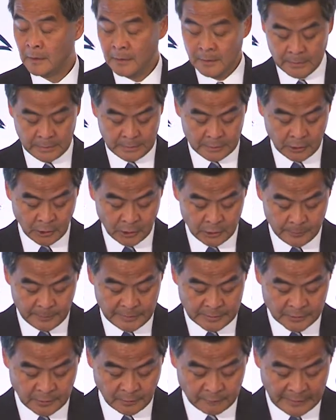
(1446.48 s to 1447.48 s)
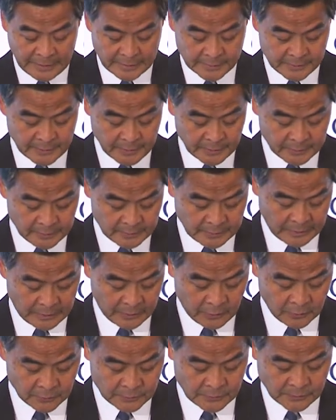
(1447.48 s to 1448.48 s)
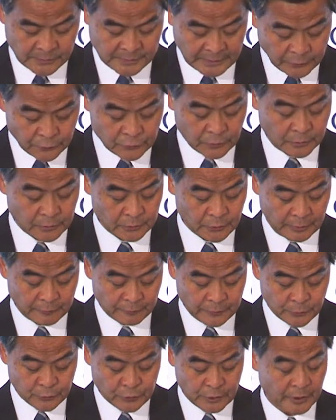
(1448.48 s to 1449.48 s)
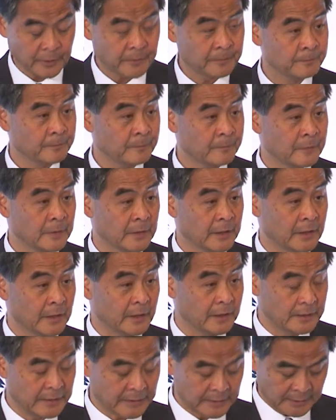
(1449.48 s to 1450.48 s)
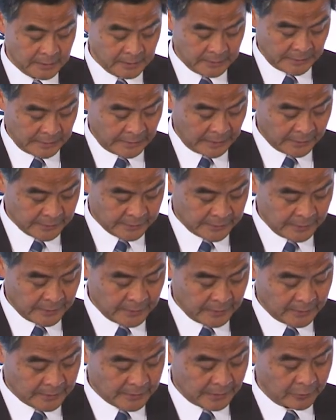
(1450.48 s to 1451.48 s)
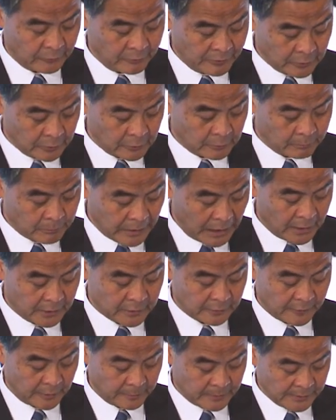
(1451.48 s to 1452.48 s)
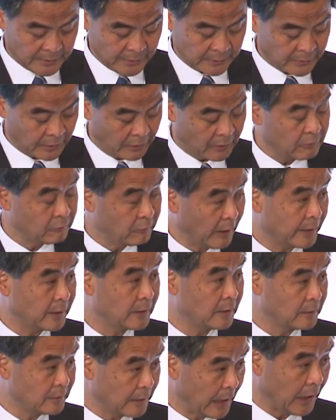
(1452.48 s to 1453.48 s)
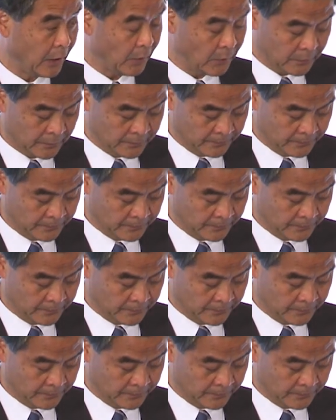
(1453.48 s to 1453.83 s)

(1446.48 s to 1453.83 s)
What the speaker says: The economies of ASEAN are also central to our future. Indeed, ASEAN is a critical part of our business right now.